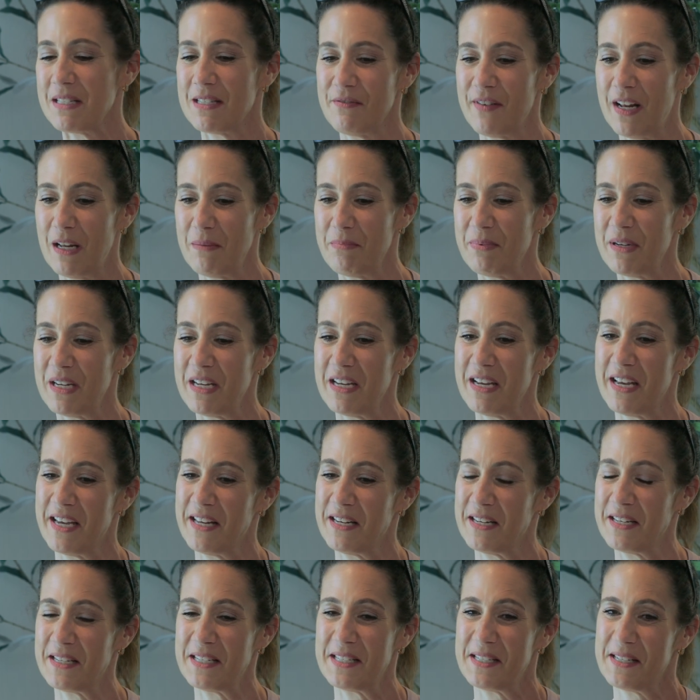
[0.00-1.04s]
developer,
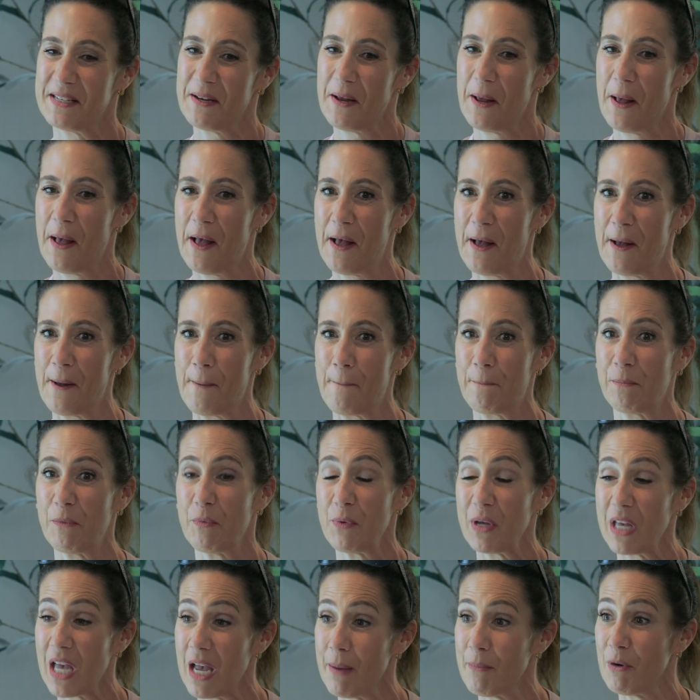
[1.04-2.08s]
and
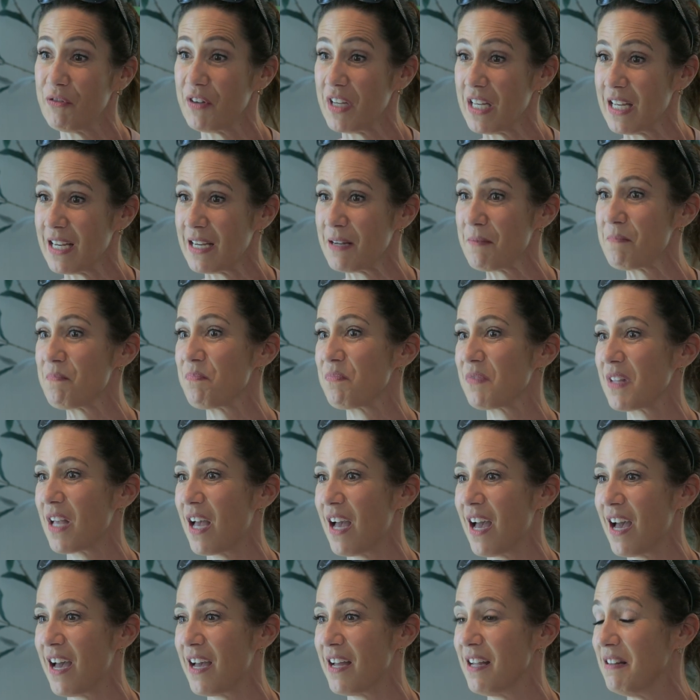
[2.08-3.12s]
we came over here.
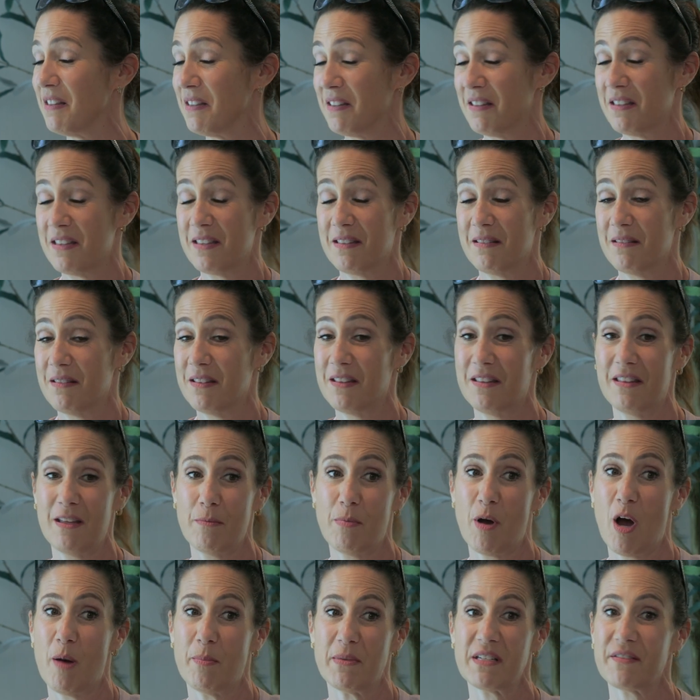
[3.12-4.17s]
The
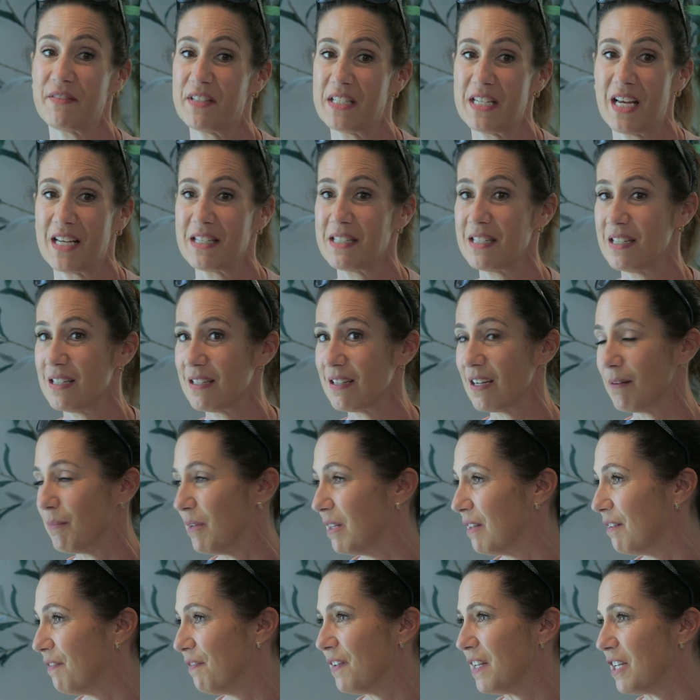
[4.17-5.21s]
apartments are fantastic. I
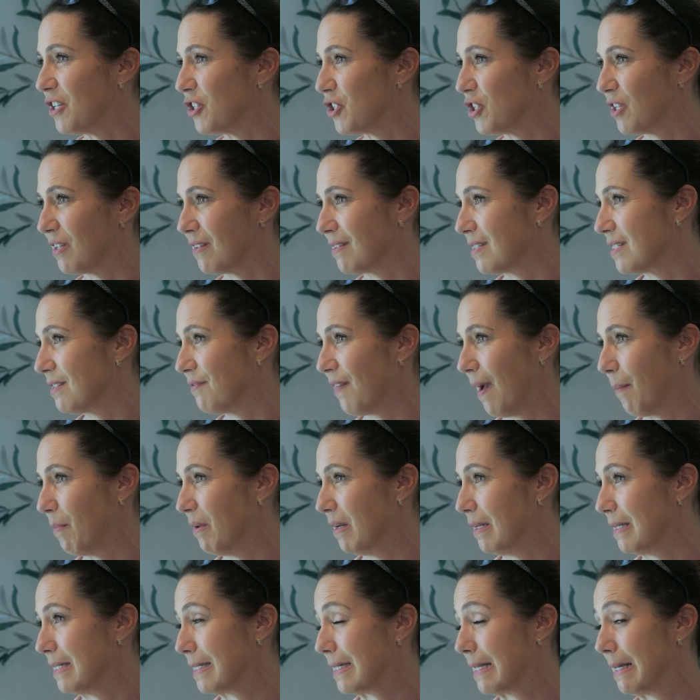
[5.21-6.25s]
mean, the finishing is
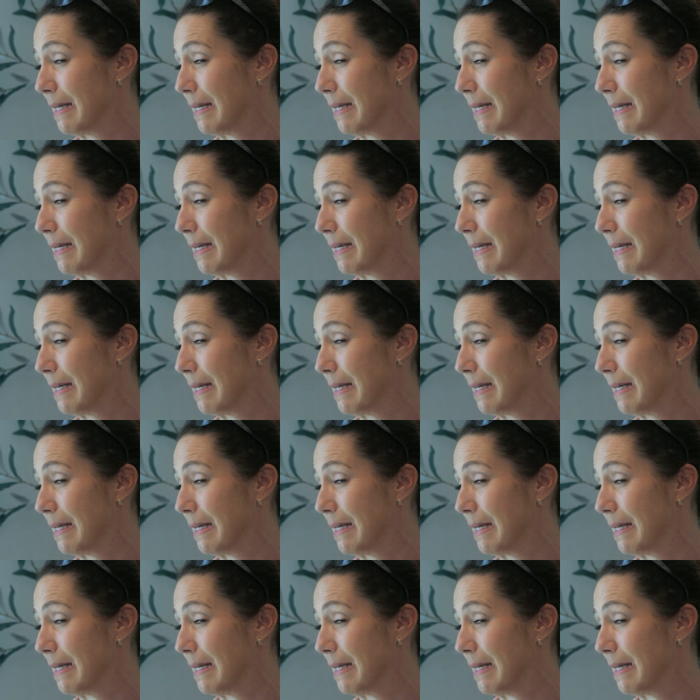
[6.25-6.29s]
fabulous.